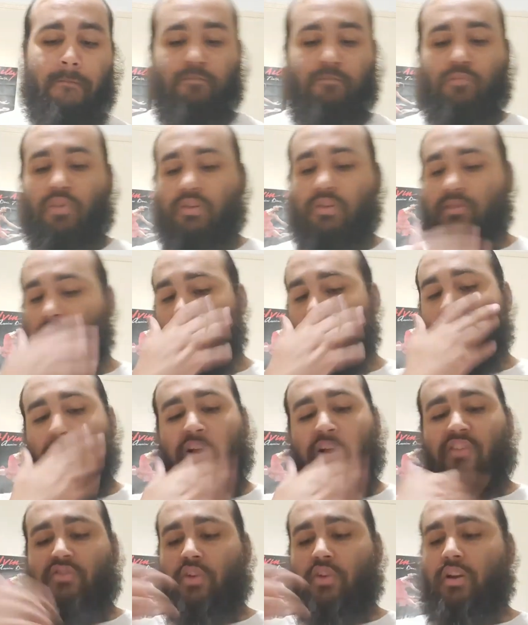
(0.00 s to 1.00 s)
because
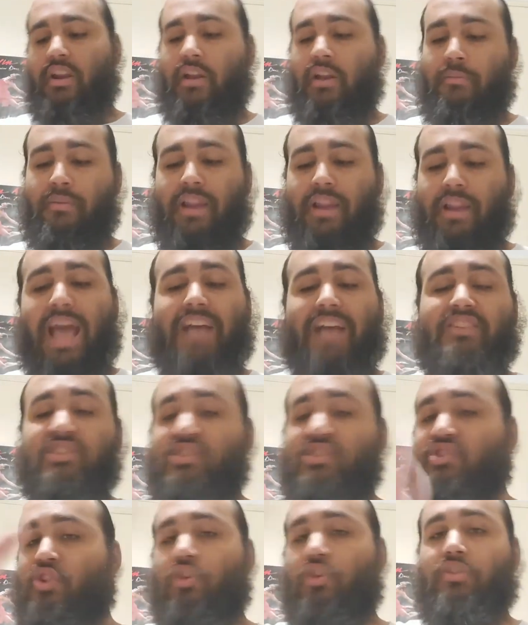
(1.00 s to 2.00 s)
Brother Sarnett have been
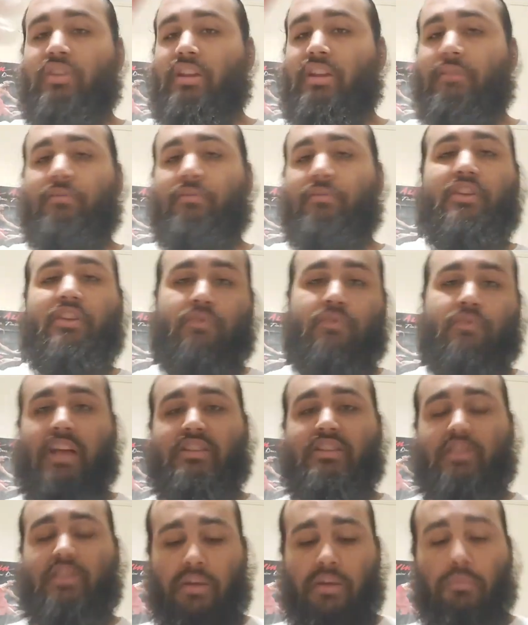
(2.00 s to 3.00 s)
asking certain different
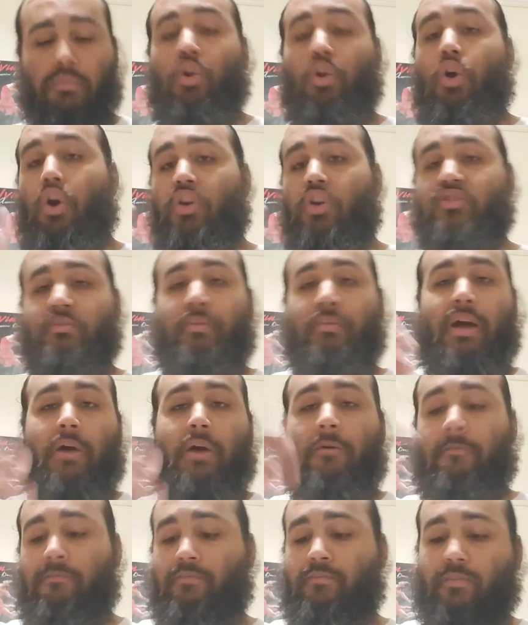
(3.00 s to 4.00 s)
Israelites in regards
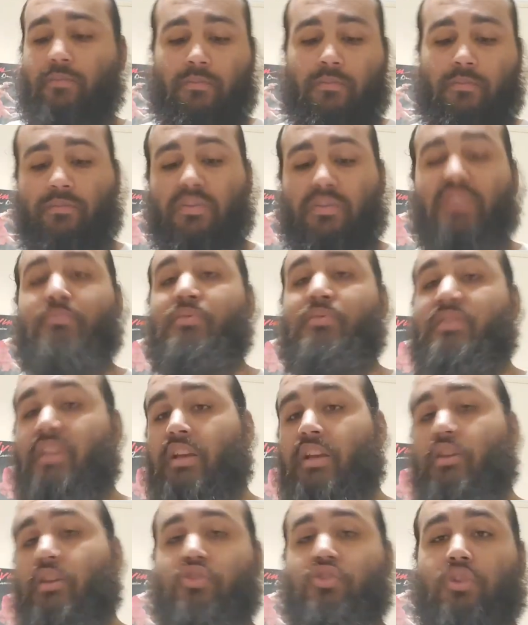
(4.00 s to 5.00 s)
about this
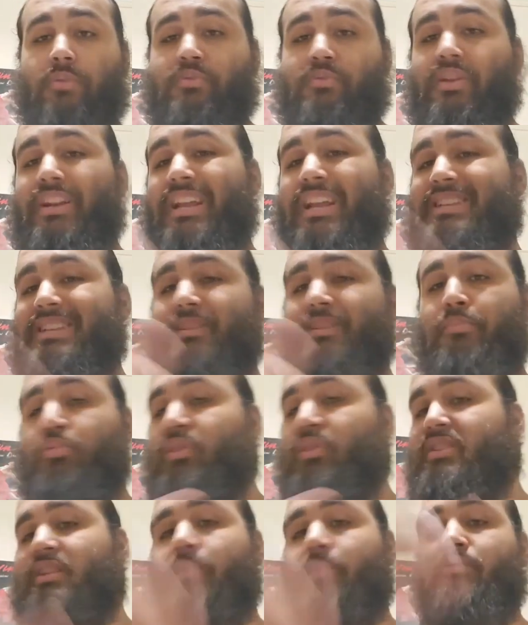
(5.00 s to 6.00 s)
particular scripture, and that's the
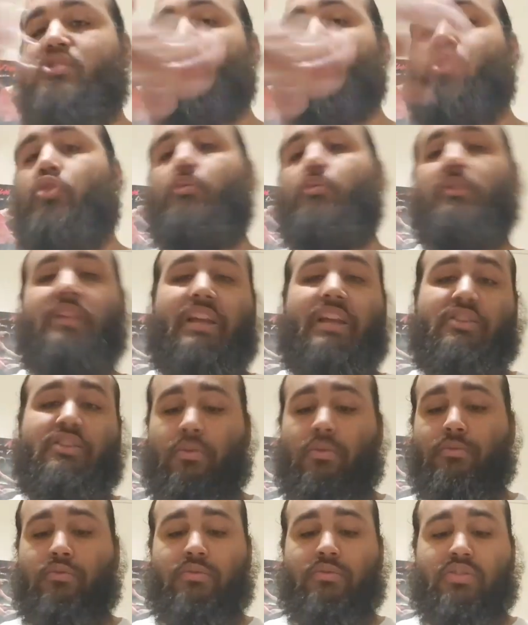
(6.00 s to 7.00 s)
precept to show you what that
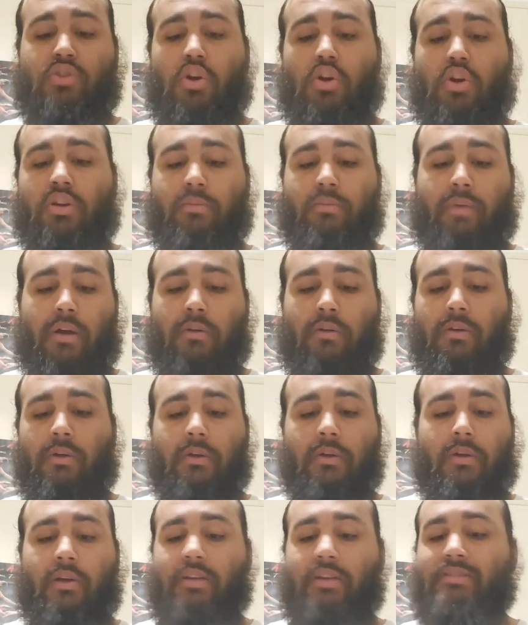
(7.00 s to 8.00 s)
scripture is talking about.
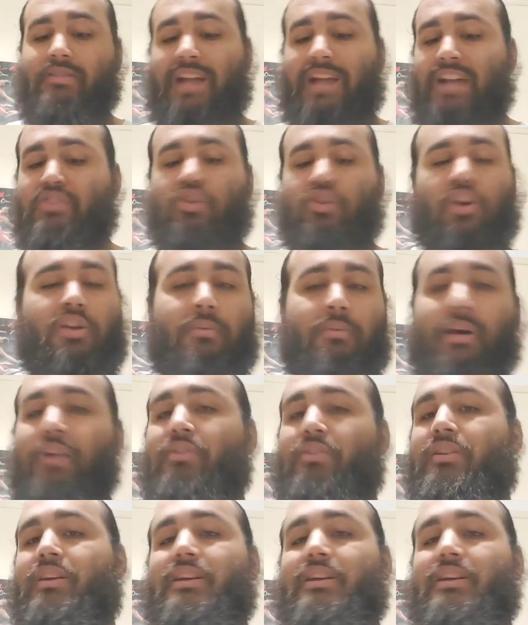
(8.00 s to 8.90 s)
It's not talking about